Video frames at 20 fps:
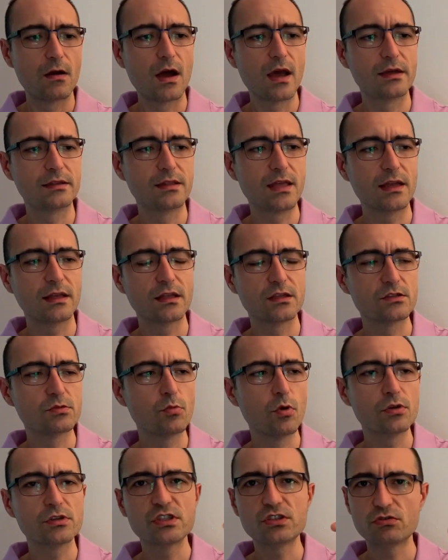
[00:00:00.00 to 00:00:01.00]
I take a
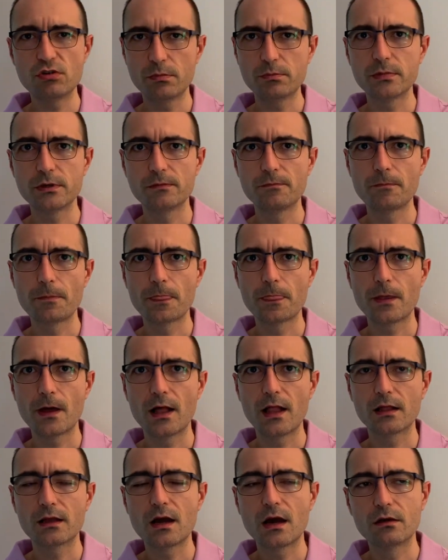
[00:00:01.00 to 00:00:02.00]
small strip,
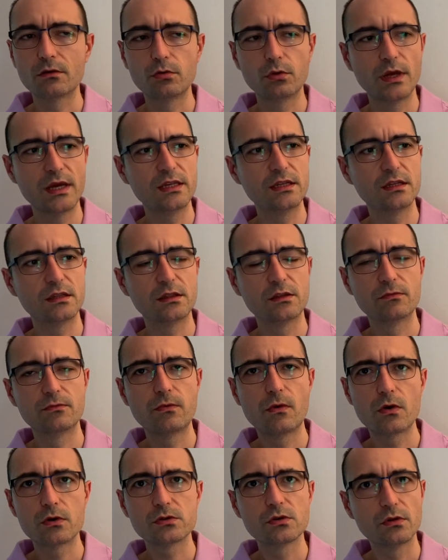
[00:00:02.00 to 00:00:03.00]
I calculated the
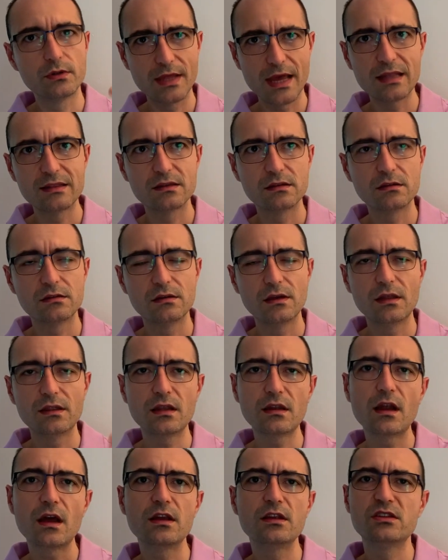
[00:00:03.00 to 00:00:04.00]
force on that, and
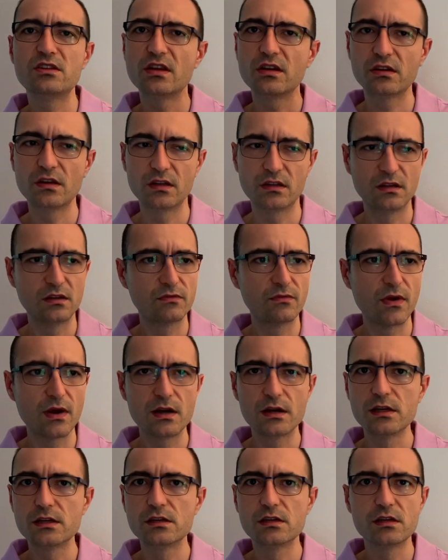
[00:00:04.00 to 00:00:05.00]
then I integrated
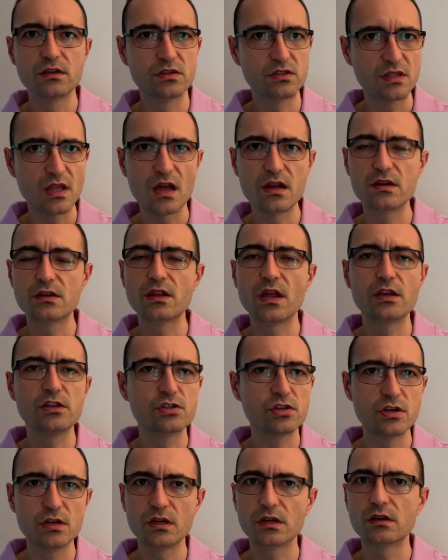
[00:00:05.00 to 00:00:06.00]
fairly standard
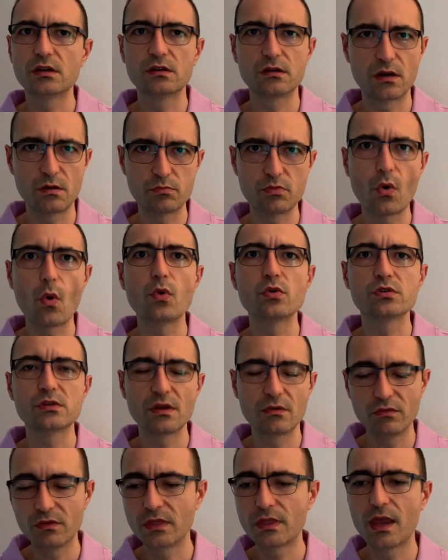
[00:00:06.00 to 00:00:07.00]
engineering approach
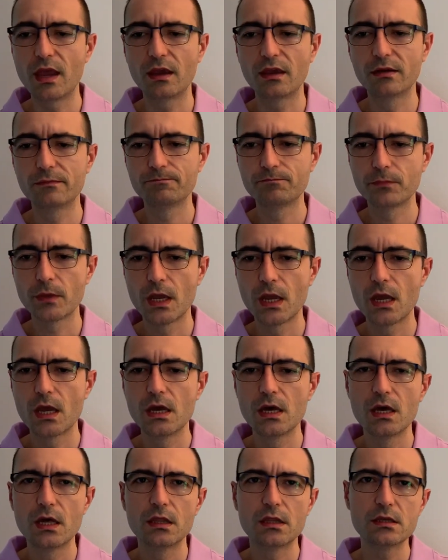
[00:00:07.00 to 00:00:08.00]
that we take.
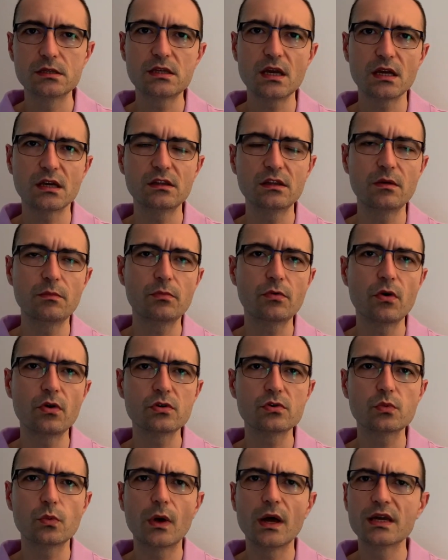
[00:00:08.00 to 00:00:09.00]
The second
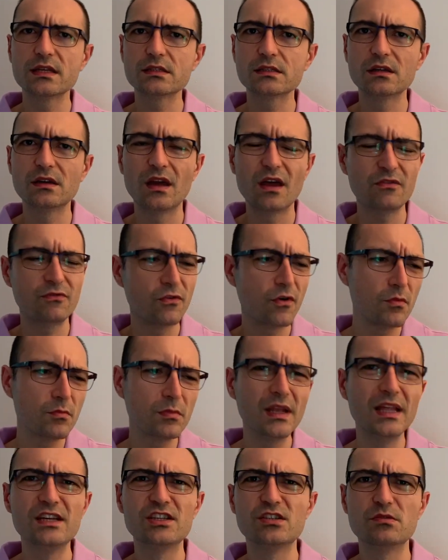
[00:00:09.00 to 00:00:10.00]
approach was a
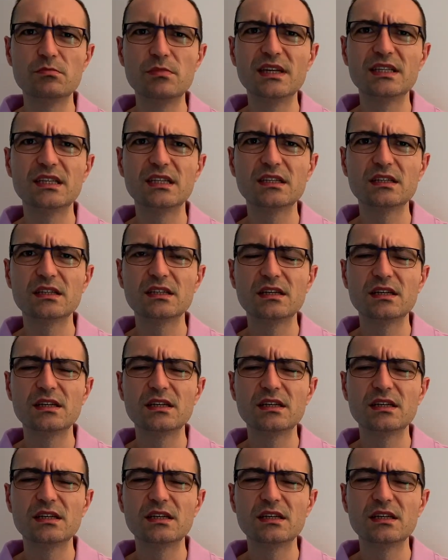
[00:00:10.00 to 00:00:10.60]
formulation method.